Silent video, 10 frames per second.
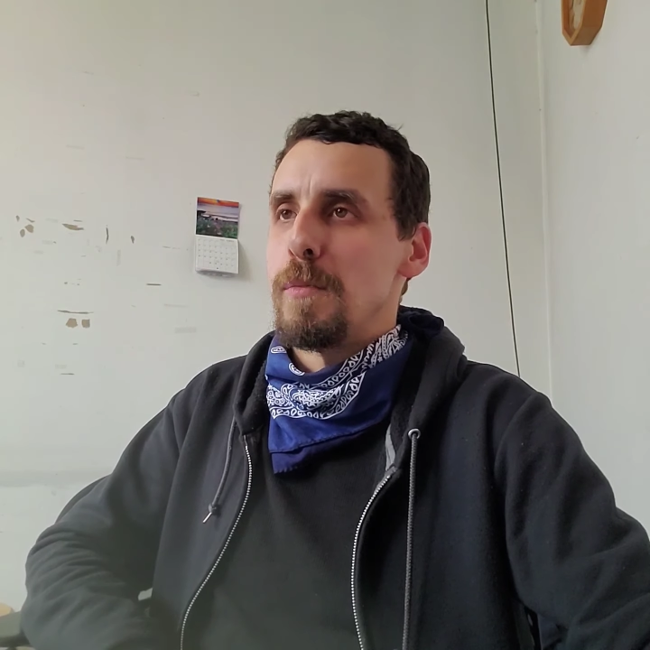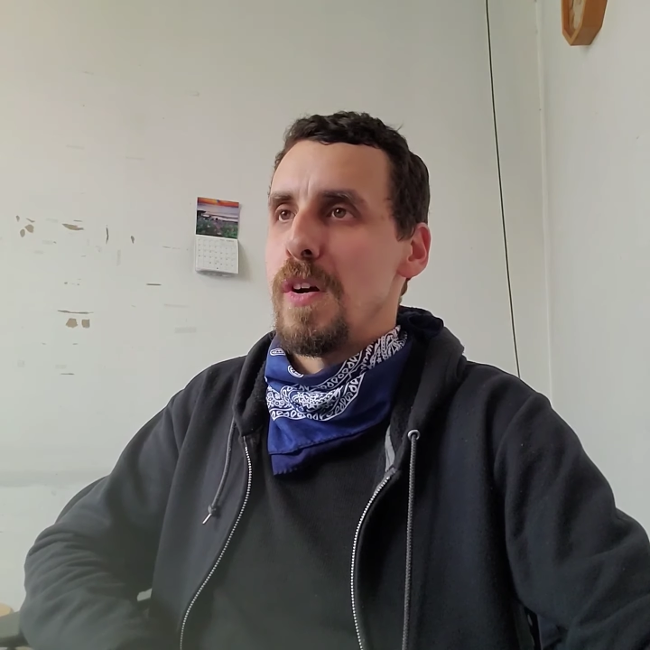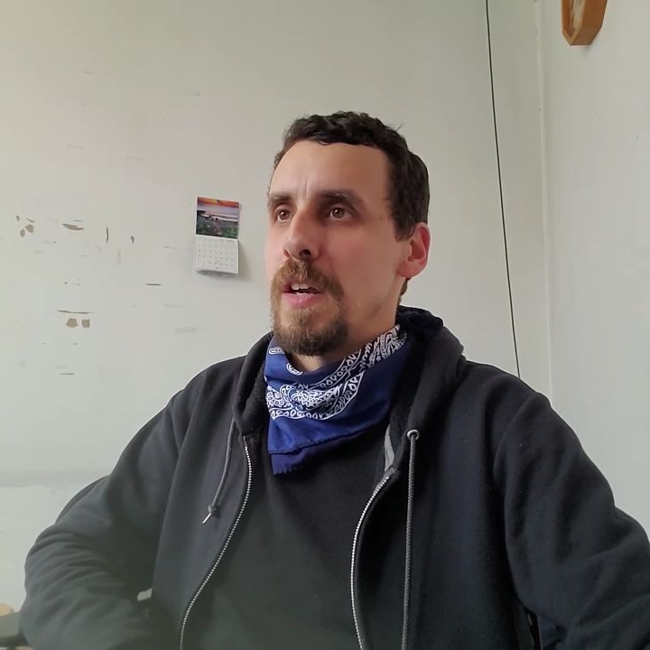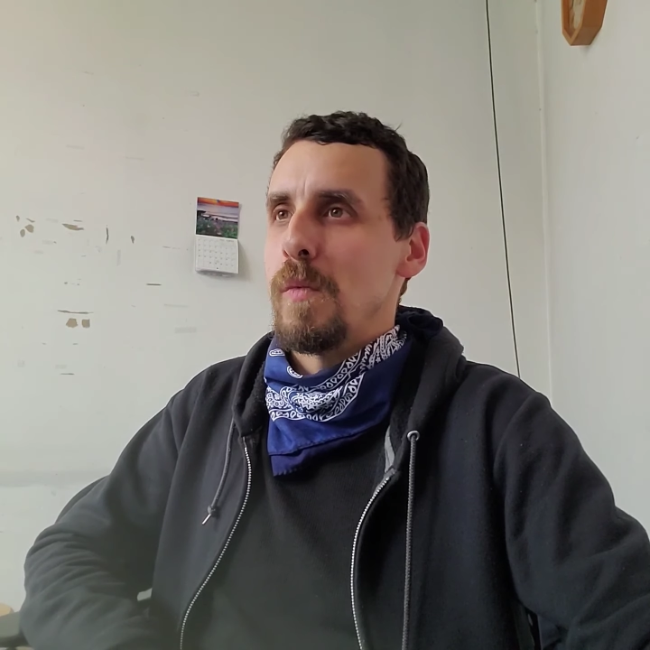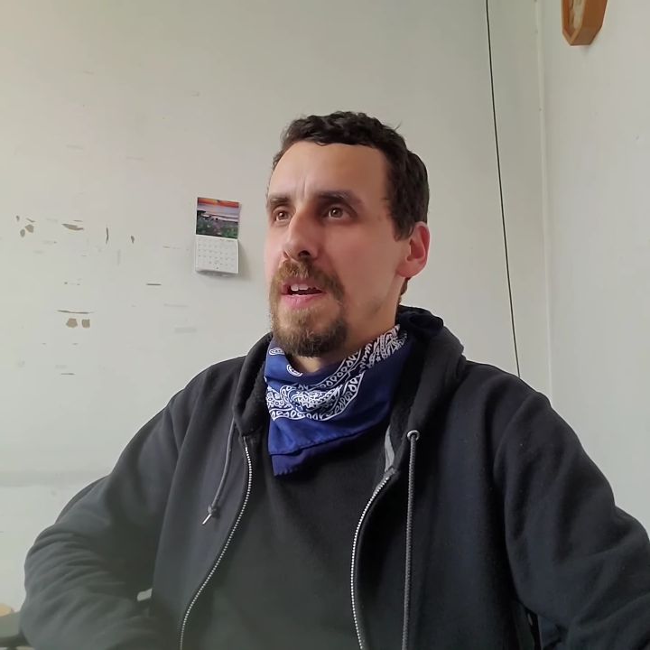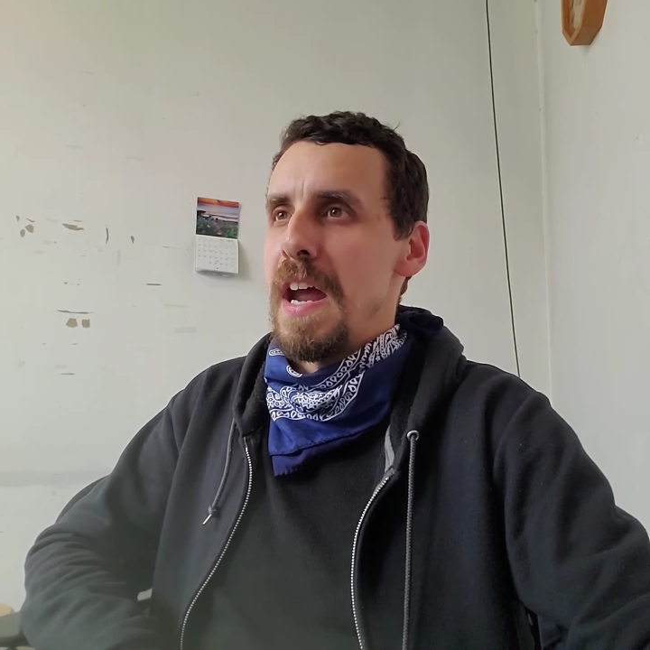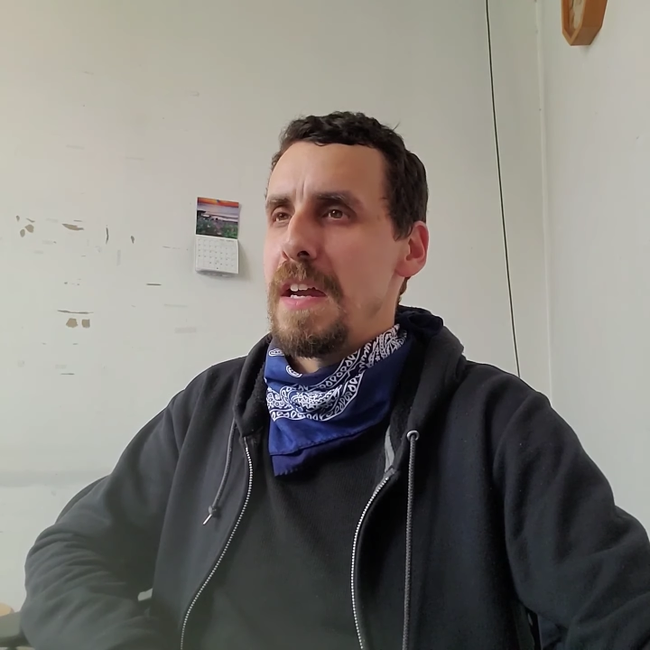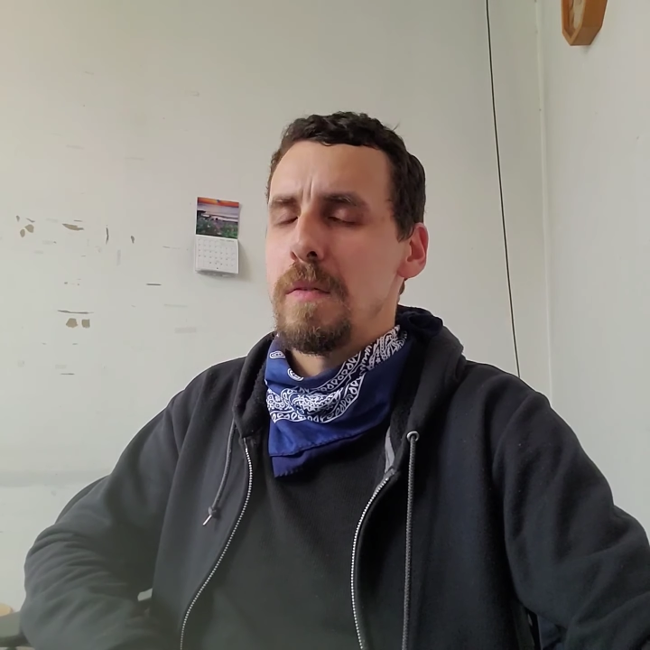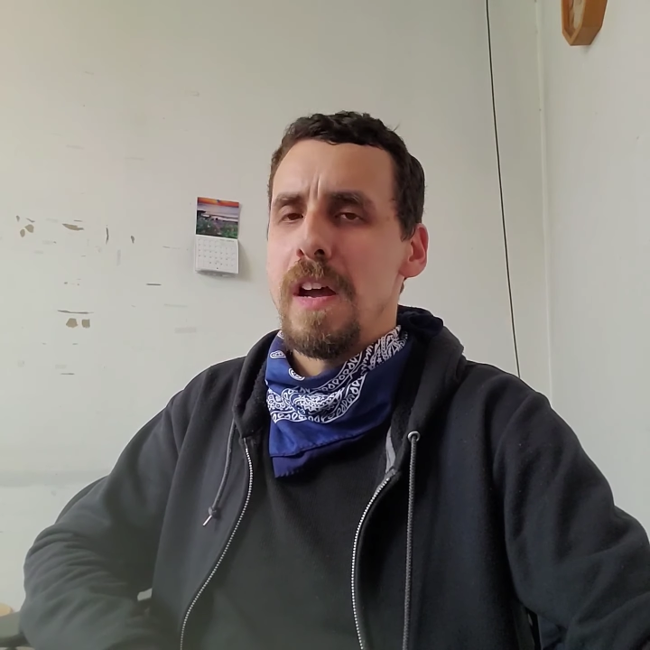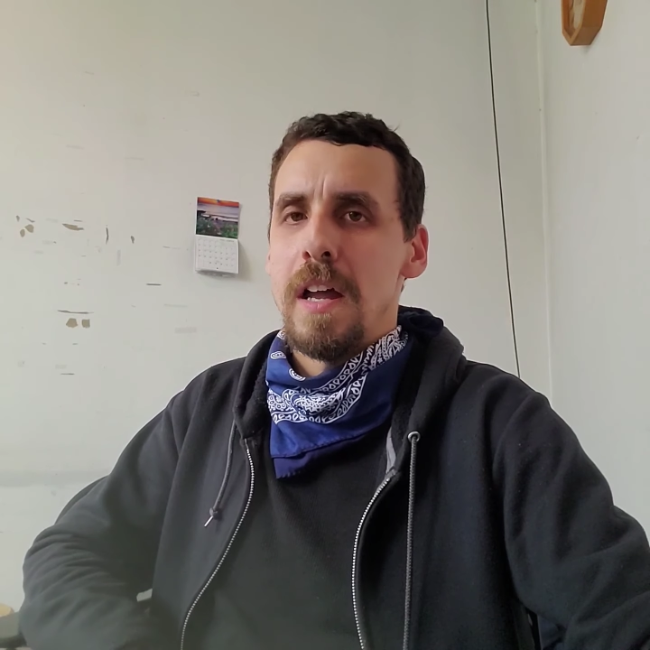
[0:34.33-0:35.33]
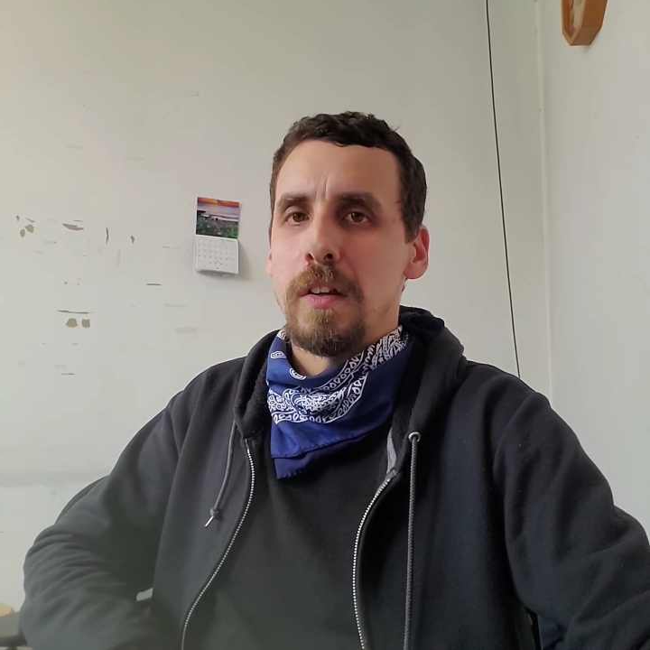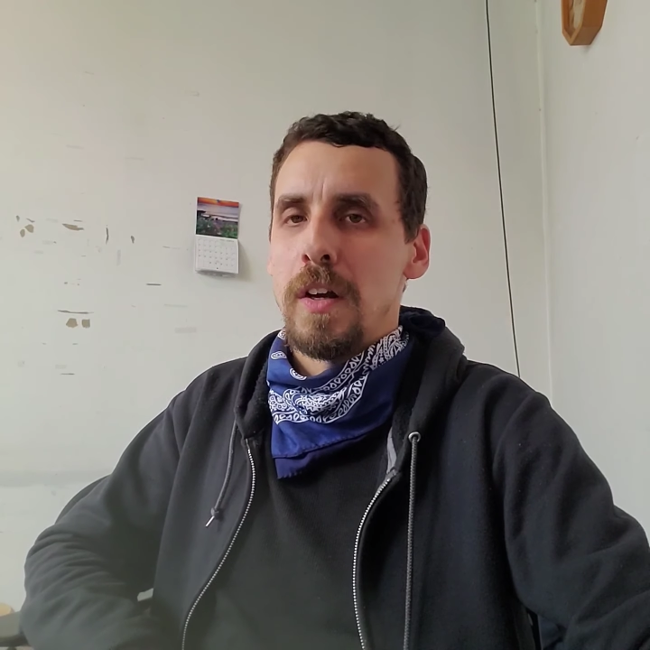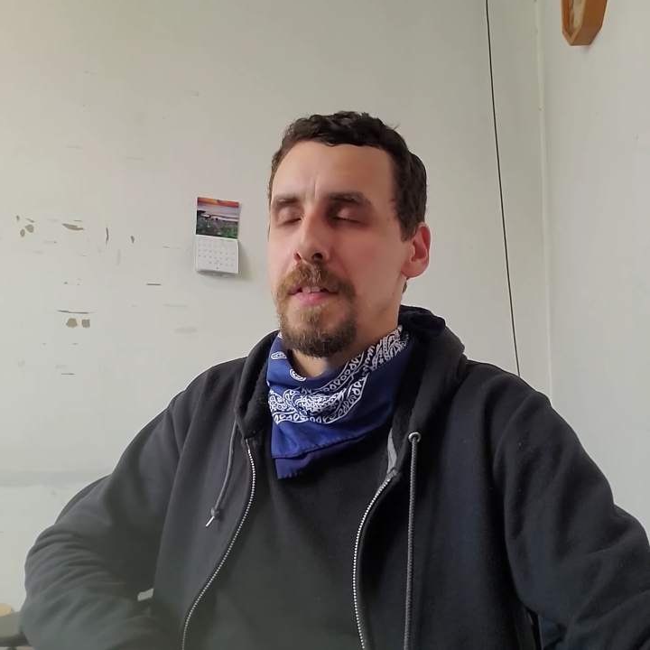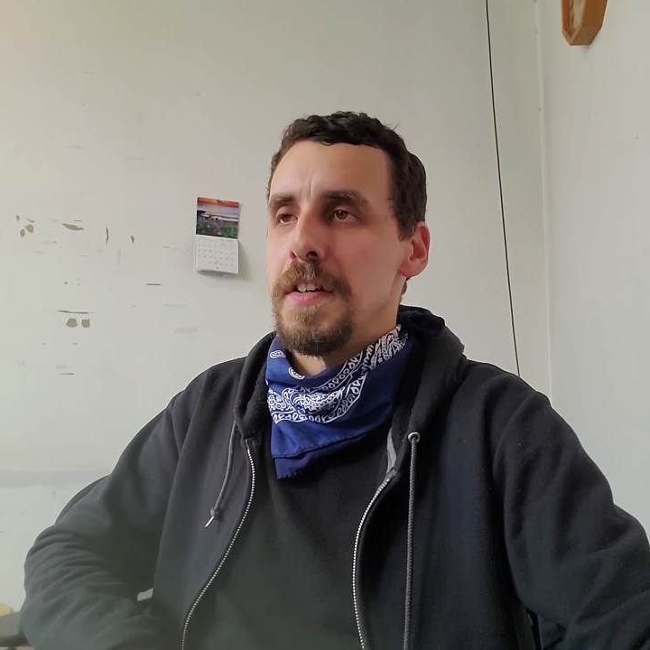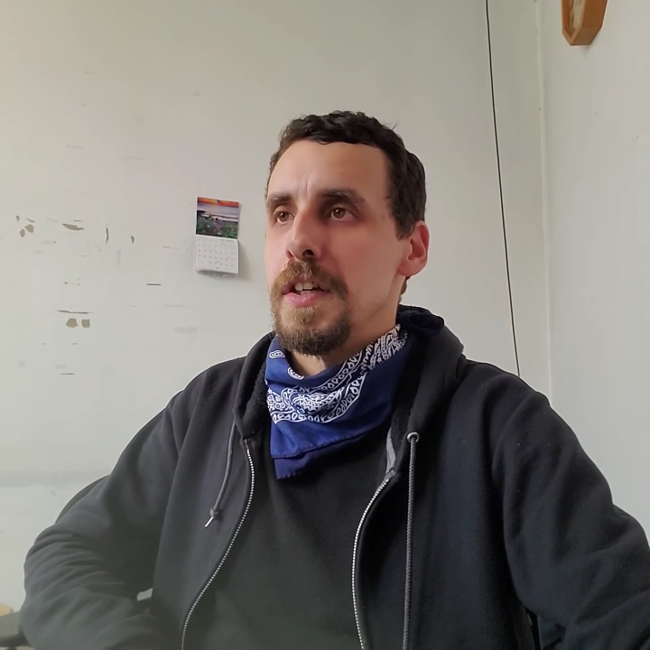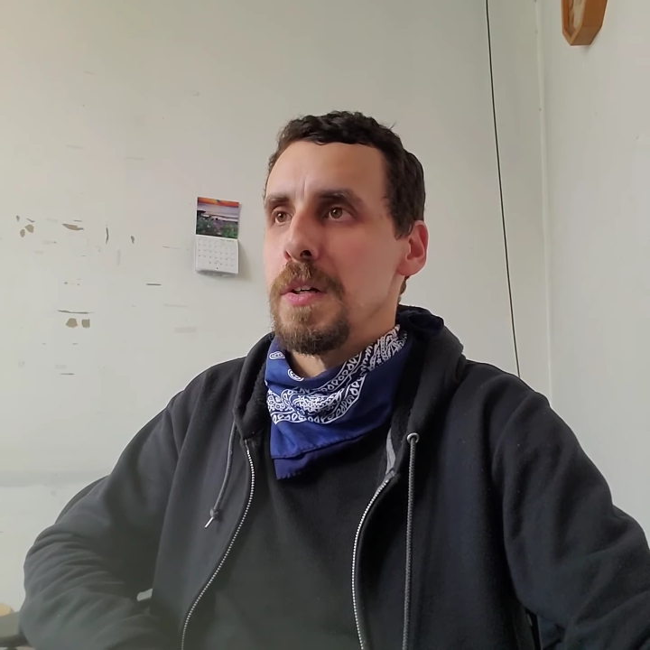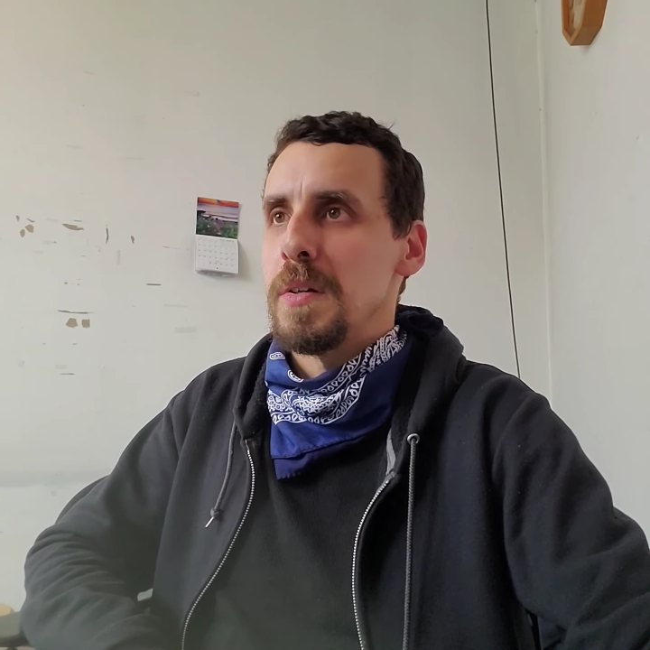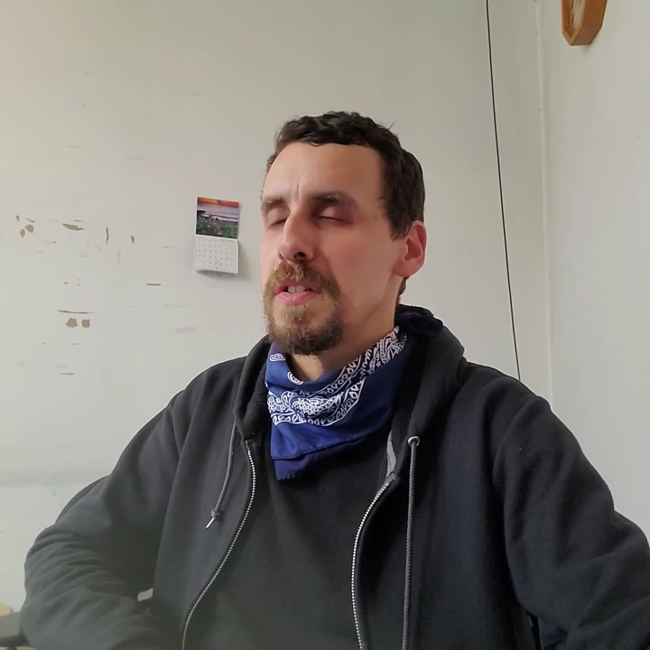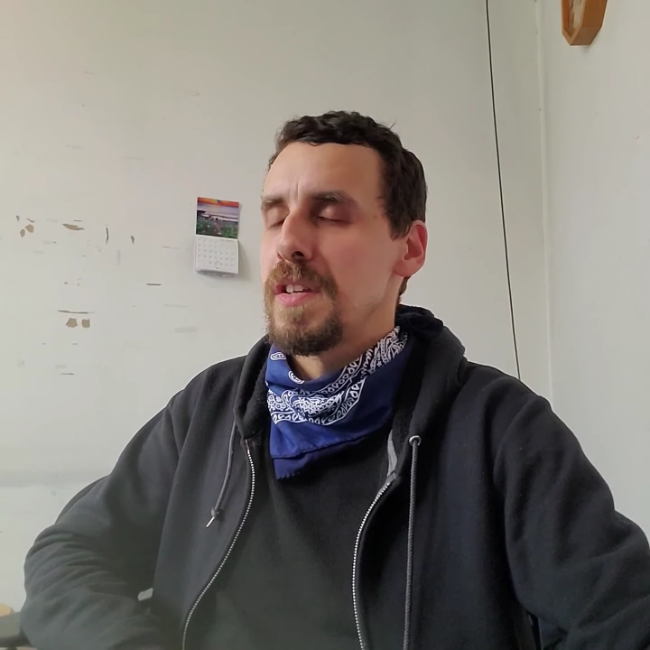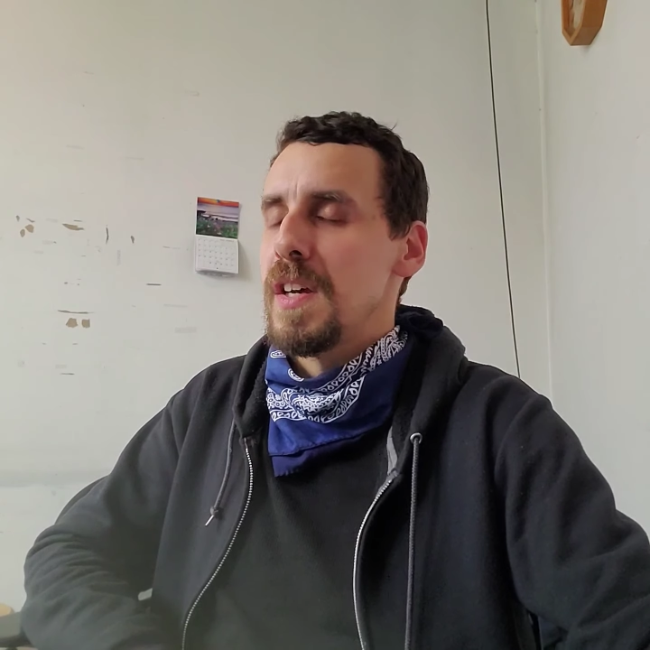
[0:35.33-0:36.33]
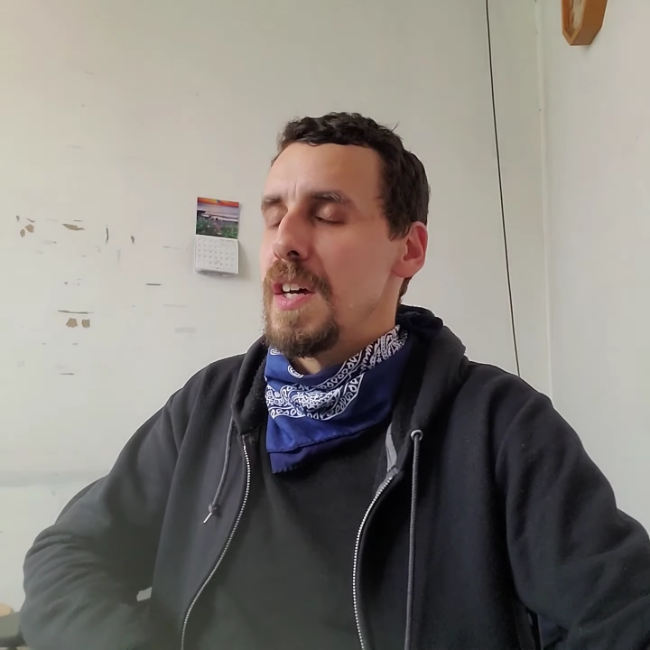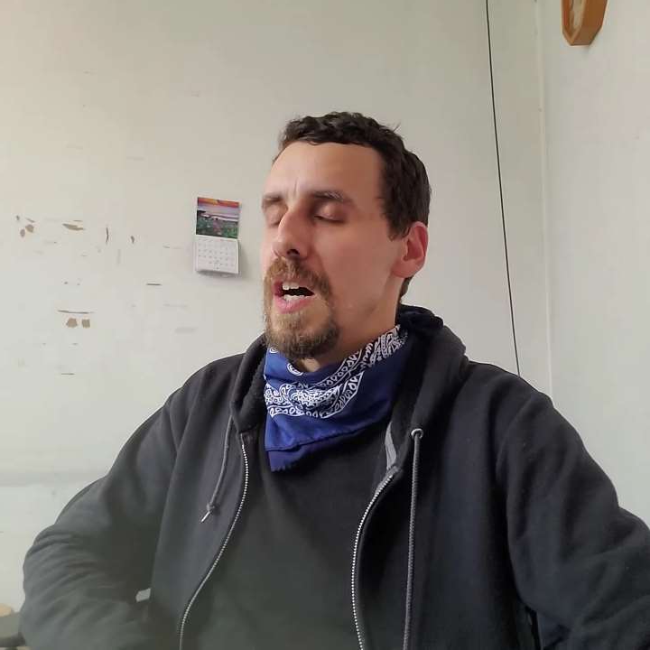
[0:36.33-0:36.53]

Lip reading: morning when I had learned the news